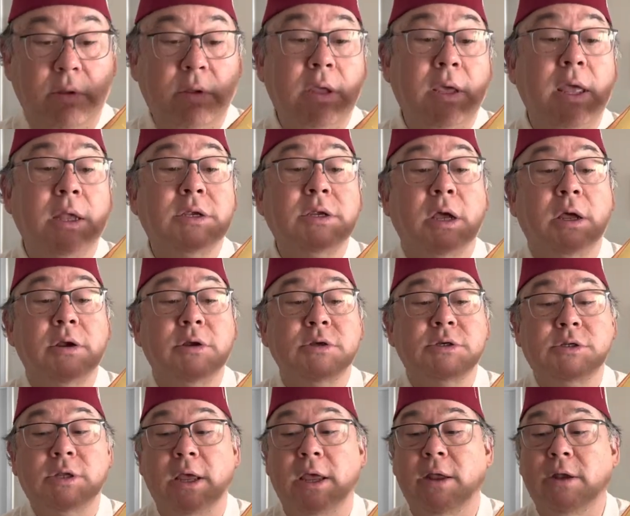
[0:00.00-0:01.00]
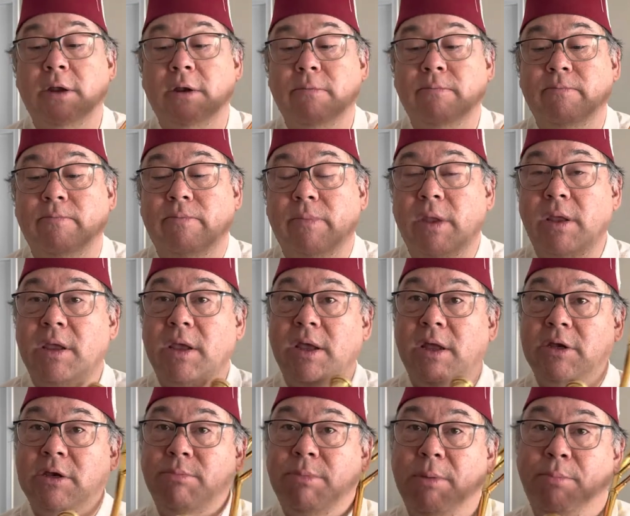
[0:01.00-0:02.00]
you get to understand it, and you get
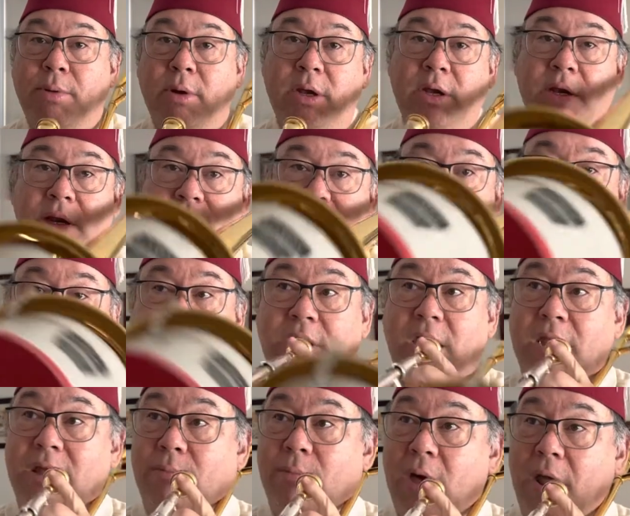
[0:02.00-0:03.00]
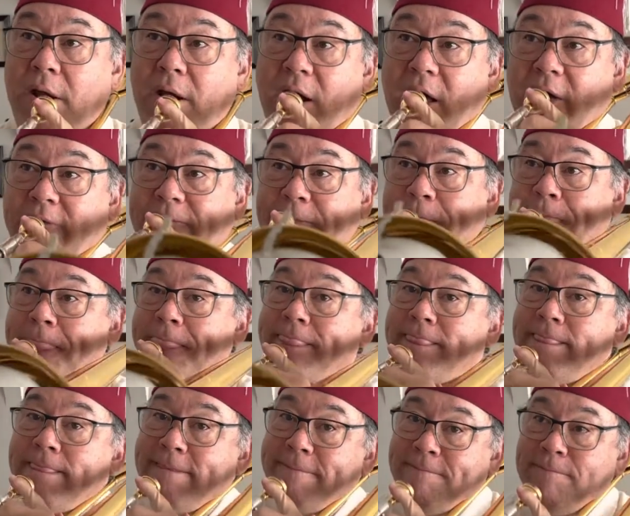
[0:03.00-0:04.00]
to be pretty decent with getting them on and off.
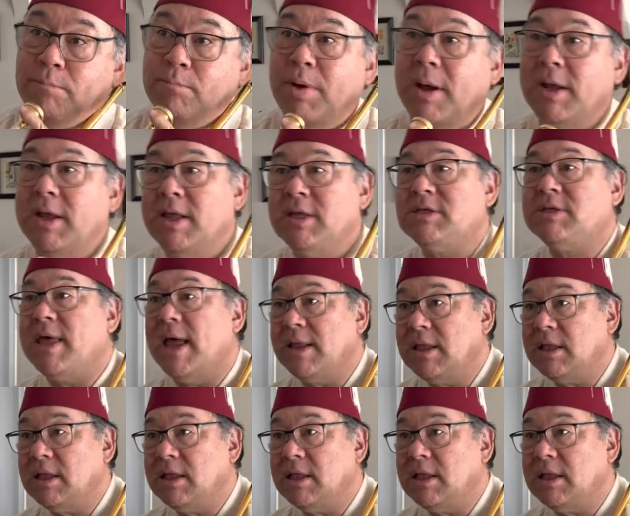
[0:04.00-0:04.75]
But it's that